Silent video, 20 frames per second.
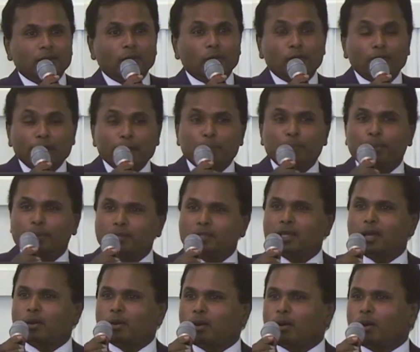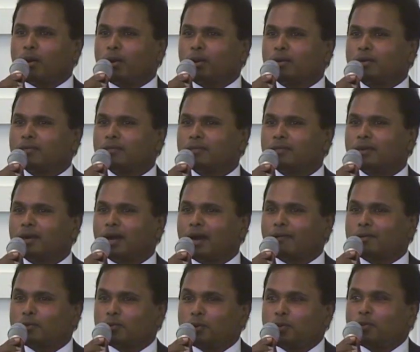We put the road.
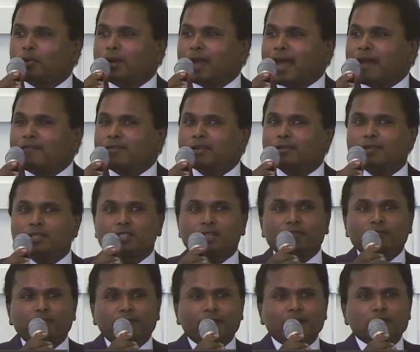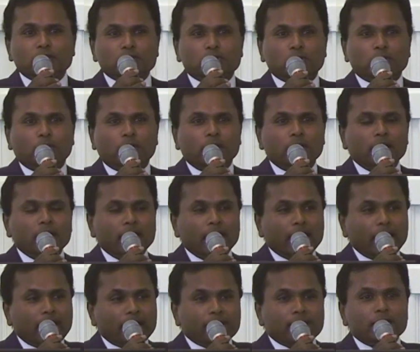Our Woodward Avenue was the first road
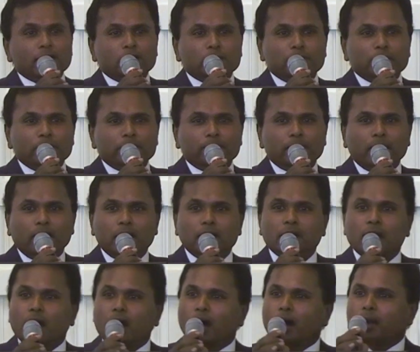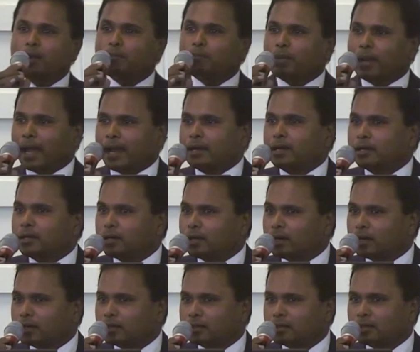ever to be built on planet
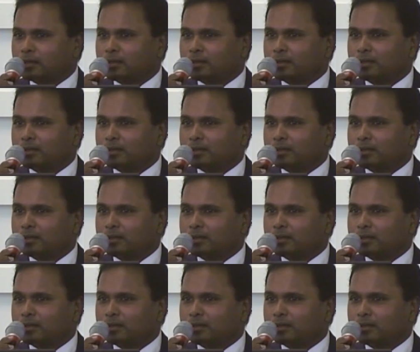Earth.